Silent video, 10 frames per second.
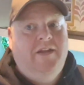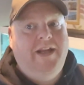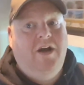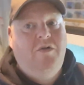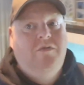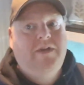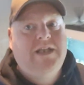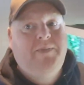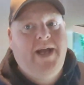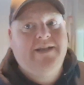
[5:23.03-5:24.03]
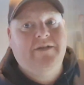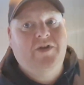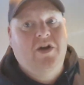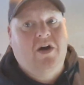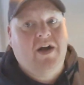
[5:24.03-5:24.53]
the only space
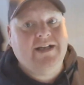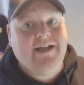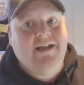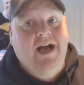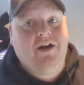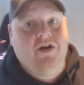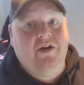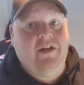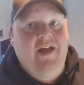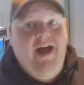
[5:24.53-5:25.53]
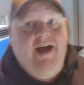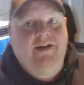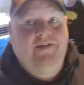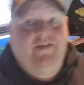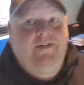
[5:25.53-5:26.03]
I've got is in that corner there.